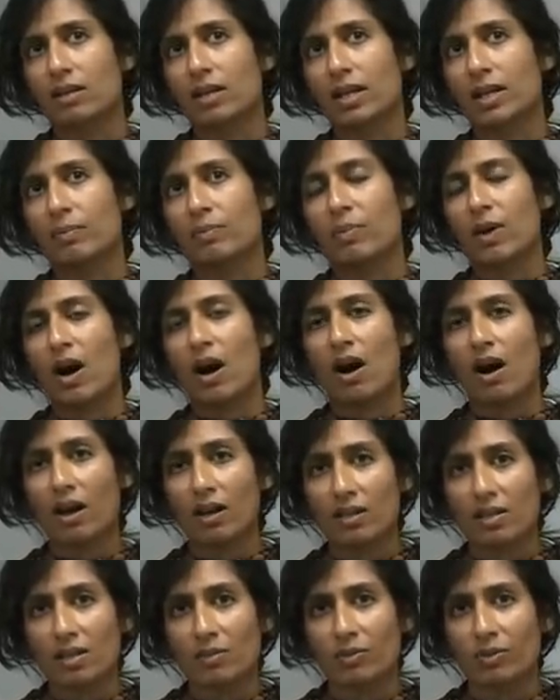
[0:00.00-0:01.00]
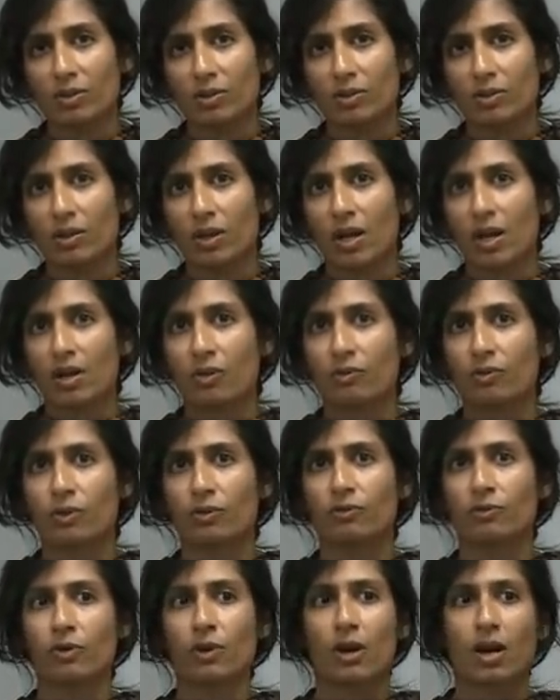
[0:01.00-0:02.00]
it possible for
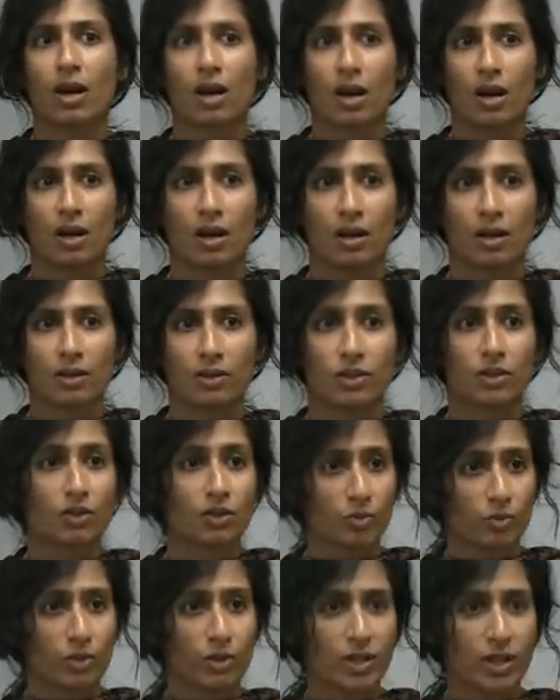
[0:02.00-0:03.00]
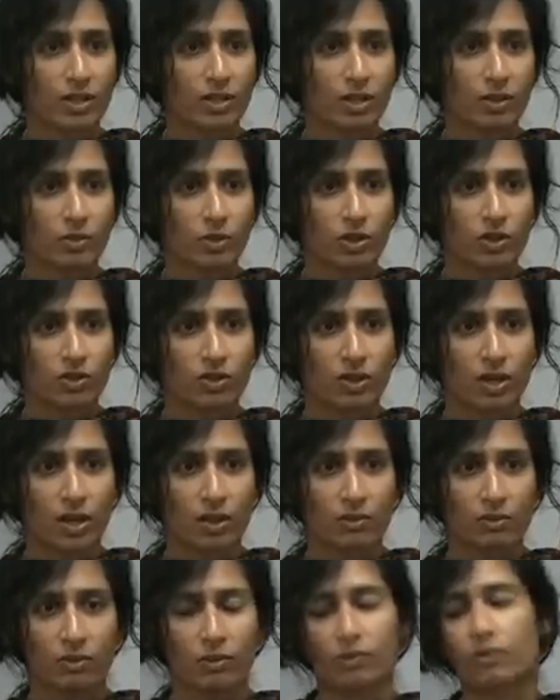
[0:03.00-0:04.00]
fuqaha to do precisely what you
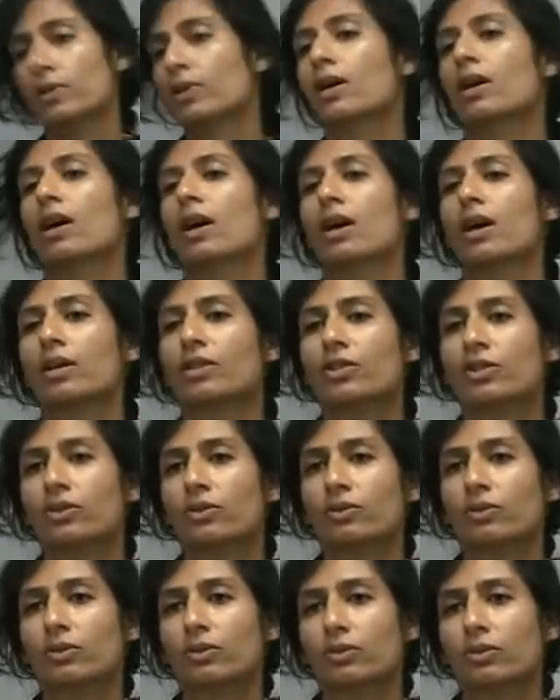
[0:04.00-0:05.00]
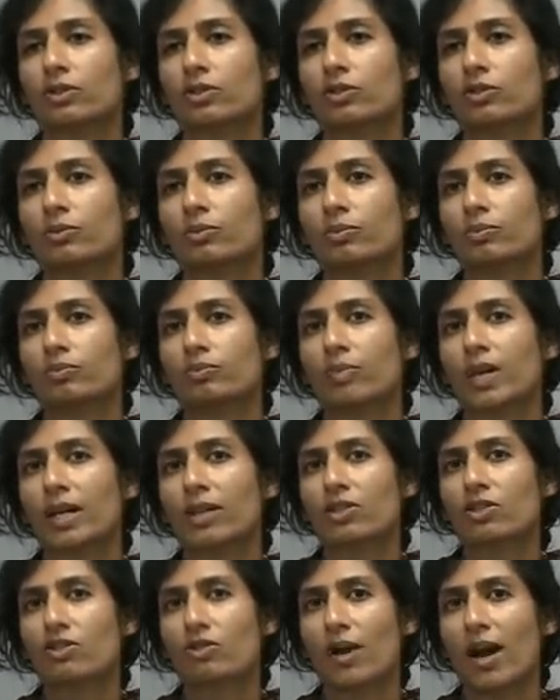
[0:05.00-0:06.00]
said, for fuqaha to, to
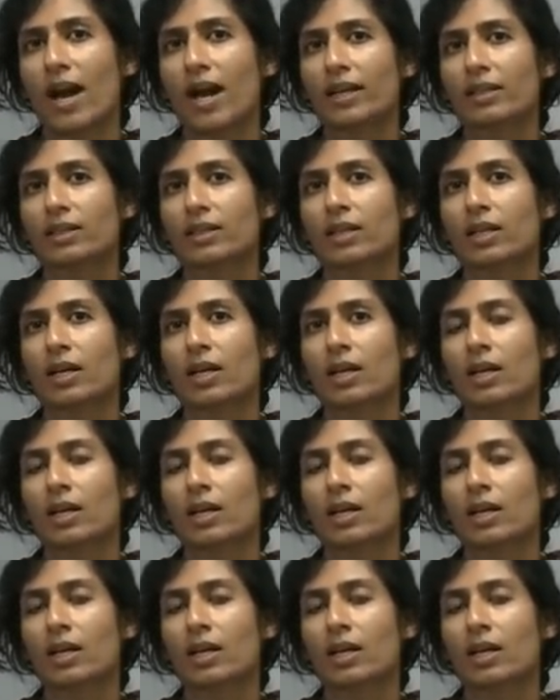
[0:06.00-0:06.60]
extract